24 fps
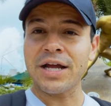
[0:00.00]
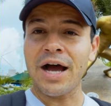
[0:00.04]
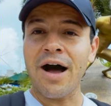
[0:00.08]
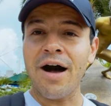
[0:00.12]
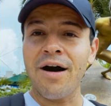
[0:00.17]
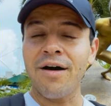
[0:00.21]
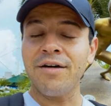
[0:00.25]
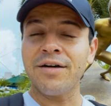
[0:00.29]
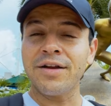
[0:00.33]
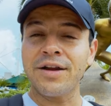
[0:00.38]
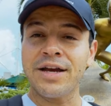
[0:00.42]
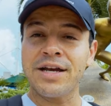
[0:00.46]
the
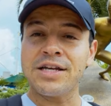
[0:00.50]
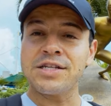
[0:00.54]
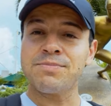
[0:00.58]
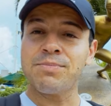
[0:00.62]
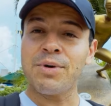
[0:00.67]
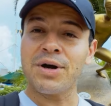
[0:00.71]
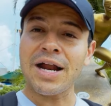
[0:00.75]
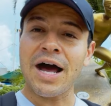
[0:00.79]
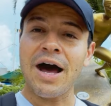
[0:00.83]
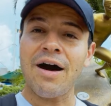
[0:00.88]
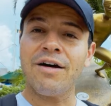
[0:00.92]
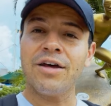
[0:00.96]
holidays.
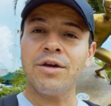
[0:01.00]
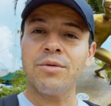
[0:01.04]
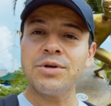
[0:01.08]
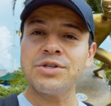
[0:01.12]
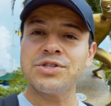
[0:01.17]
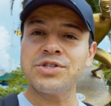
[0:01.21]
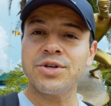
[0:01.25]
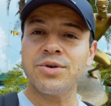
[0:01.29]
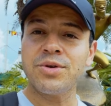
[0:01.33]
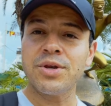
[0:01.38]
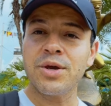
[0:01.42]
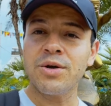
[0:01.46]
But Hollywood
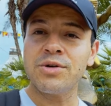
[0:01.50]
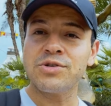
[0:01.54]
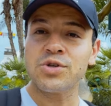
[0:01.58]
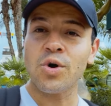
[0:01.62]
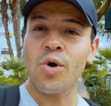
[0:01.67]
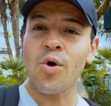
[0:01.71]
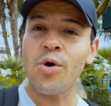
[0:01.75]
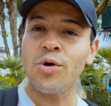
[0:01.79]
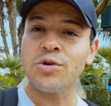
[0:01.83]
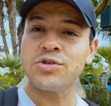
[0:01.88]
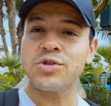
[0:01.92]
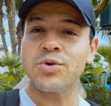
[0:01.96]
Studios
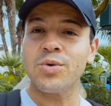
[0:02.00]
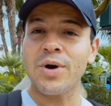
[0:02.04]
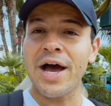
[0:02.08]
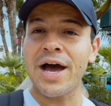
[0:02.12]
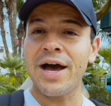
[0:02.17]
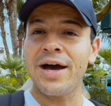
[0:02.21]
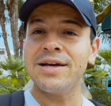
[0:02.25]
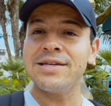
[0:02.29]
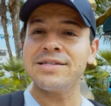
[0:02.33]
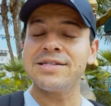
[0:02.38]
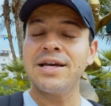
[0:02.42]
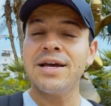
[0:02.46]
also
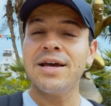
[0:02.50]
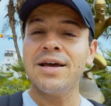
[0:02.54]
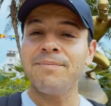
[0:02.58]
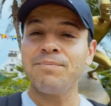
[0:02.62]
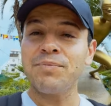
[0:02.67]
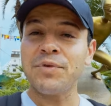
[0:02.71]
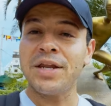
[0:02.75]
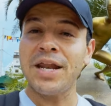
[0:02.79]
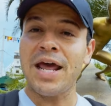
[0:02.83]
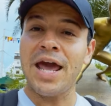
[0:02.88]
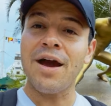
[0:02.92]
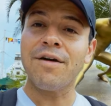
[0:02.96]
has
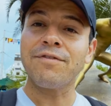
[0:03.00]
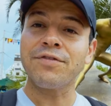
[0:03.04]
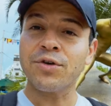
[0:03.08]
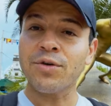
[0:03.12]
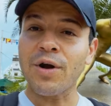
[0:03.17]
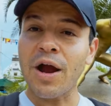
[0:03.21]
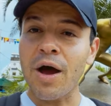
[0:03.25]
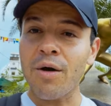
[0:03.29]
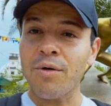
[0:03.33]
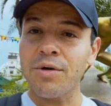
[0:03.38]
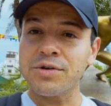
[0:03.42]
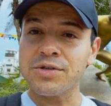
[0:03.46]
an
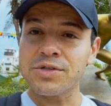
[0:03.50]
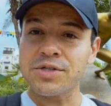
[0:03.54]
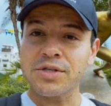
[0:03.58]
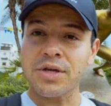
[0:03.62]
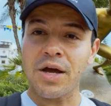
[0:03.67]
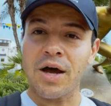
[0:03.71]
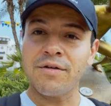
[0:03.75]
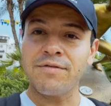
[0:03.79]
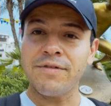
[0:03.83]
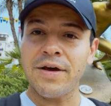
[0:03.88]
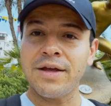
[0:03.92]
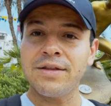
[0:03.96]
after hours
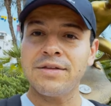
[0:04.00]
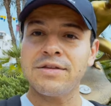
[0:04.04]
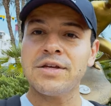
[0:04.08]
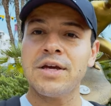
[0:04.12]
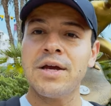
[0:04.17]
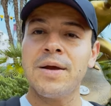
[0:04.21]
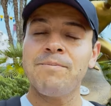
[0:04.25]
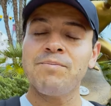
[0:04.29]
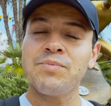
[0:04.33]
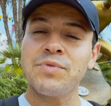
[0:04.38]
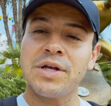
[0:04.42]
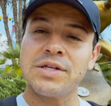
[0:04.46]
event
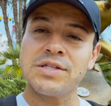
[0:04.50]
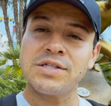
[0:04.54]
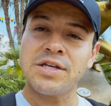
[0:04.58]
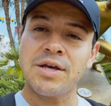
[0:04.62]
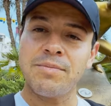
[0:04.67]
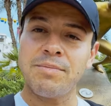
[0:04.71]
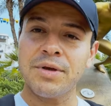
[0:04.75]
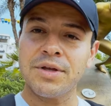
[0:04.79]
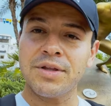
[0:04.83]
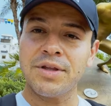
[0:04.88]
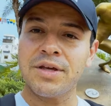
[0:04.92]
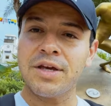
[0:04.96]
that's
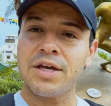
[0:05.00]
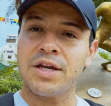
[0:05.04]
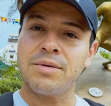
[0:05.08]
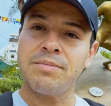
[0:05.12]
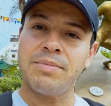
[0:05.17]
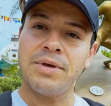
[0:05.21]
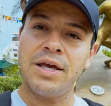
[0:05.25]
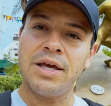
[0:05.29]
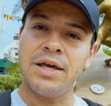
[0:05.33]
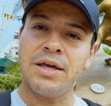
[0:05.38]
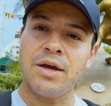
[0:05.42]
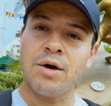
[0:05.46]
typically going to
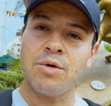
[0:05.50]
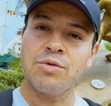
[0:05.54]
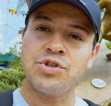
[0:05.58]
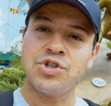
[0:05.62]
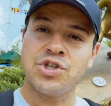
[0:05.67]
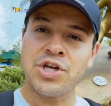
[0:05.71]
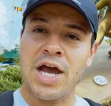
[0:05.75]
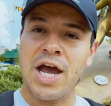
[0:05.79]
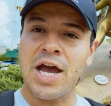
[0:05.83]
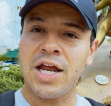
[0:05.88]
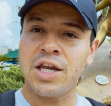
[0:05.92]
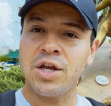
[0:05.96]
be,
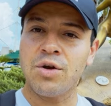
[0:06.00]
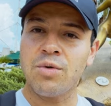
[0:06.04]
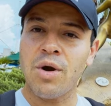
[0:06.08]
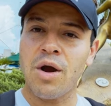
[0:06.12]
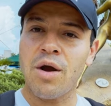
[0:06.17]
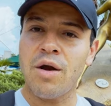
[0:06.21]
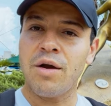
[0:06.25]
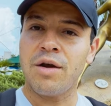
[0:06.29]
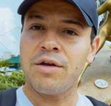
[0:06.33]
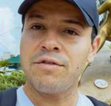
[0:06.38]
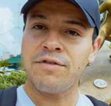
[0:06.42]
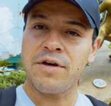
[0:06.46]

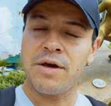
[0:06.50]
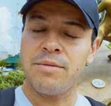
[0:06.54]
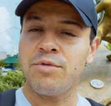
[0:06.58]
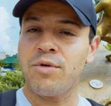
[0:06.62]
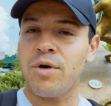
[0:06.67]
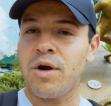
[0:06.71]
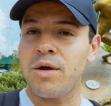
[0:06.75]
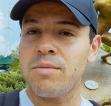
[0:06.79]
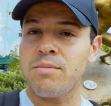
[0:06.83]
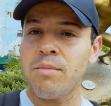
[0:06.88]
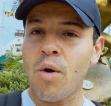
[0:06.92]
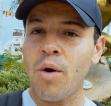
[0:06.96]
January,
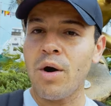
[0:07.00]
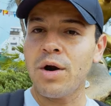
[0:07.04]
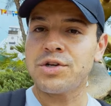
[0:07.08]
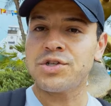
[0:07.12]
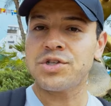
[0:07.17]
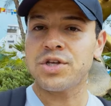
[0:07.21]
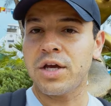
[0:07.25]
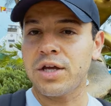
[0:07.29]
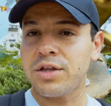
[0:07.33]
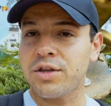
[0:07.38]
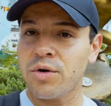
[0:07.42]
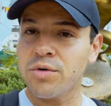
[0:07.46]
February,
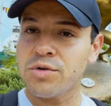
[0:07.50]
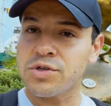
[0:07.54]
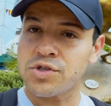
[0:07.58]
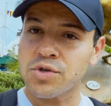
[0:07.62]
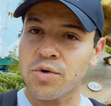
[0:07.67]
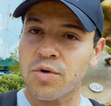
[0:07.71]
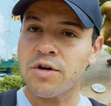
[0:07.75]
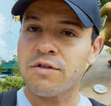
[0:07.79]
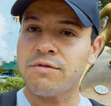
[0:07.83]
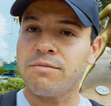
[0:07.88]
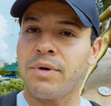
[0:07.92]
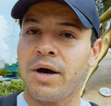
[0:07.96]
March, like those
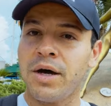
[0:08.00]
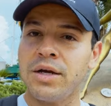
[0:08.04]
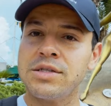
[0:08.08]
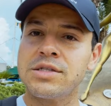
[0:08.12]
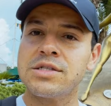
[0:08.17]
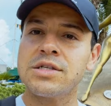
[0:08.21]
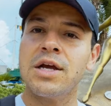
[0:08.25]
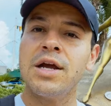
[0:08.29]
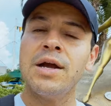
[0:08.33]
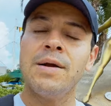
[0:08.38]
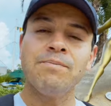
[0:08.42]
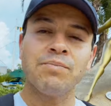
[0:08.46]
sort of
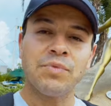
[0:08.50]
months.